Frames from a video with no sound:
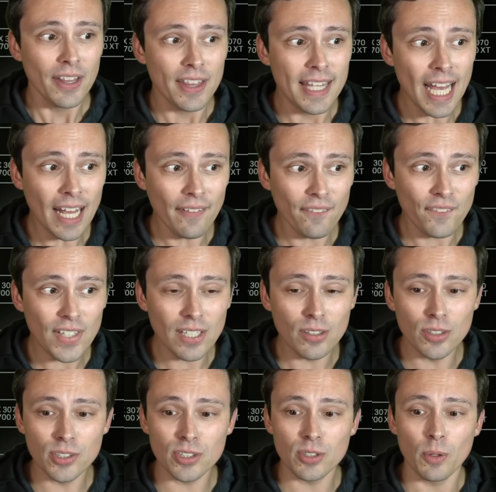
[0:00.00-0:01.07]
that
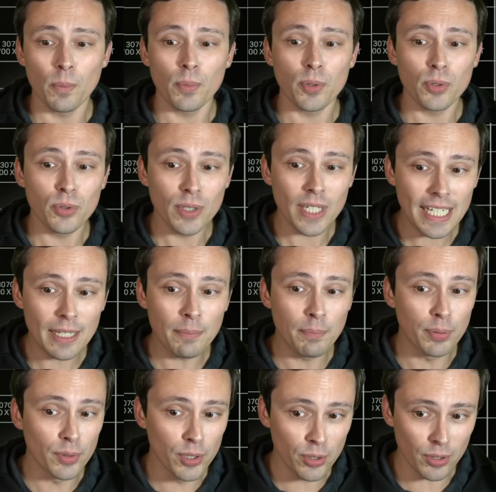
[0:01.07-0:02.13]
feels pretty
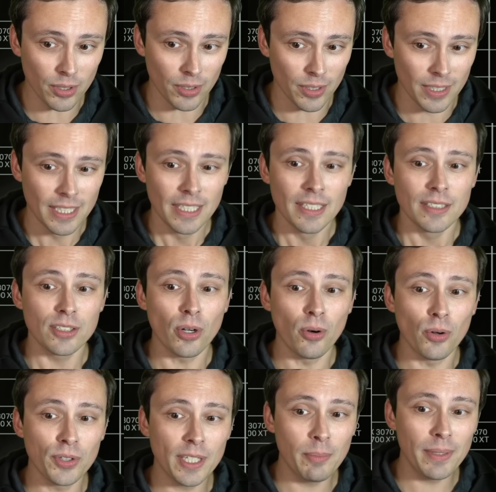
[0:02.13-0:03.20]
brutal to
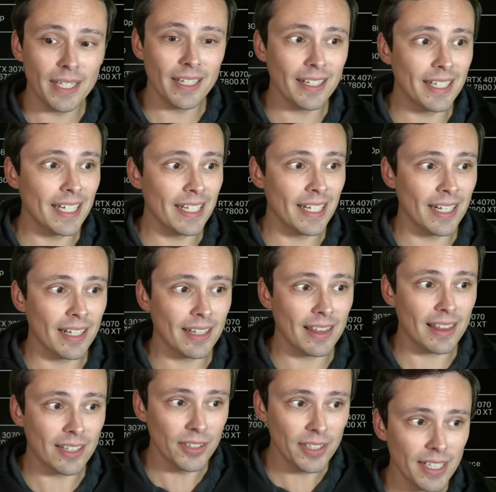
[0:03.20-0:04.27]
only be getting
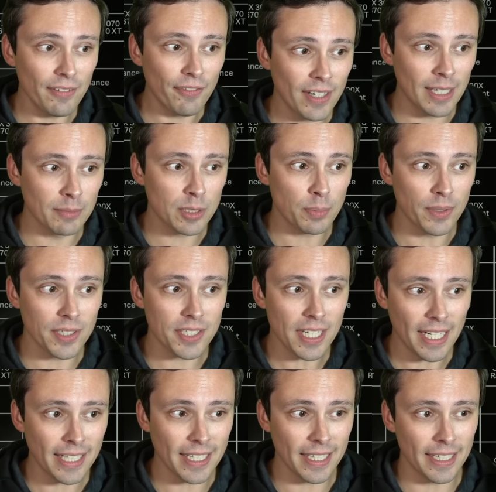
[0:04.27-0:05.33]
30 frames per
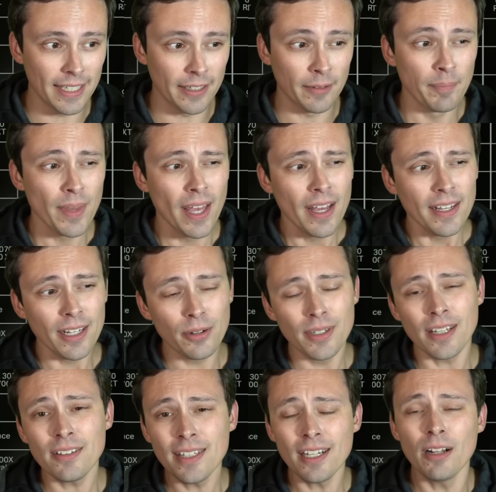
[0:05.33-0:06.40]
second here. Now,
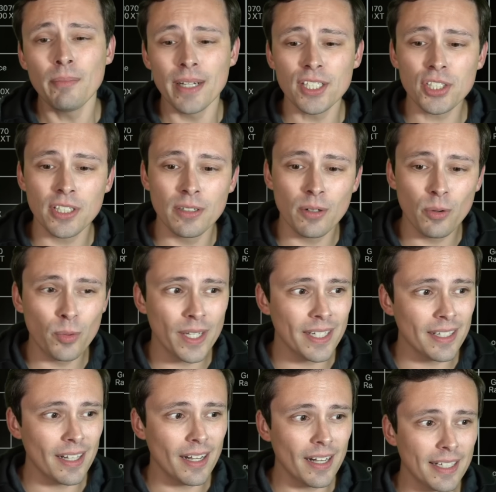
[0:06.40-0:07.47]
another thing I'll mention
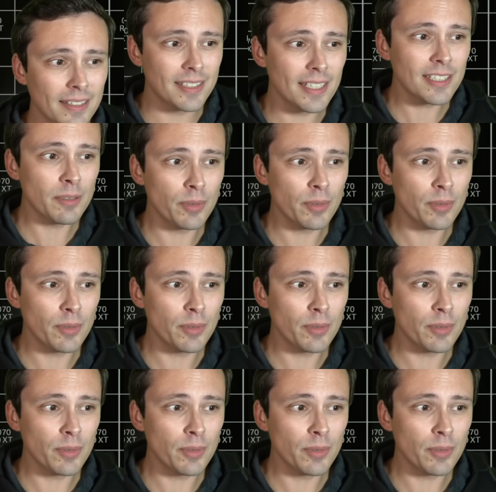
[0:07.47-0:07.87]
when uh, system